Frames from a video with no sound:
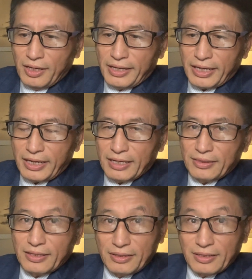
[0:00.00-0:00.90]
and
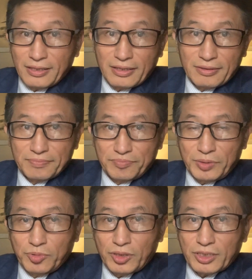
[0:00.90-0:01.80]
then the
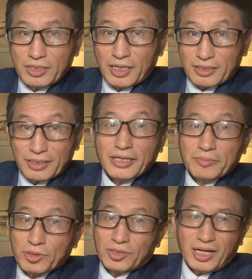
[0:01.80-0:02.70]
people on the dock, the
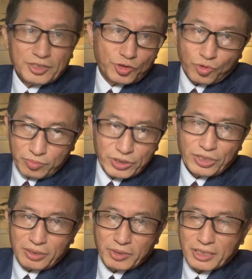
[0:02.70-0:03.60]
laborers, longshoremen
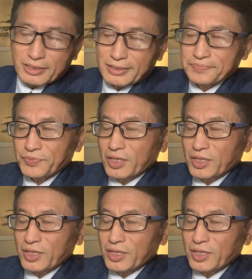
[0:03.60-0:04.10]
in America,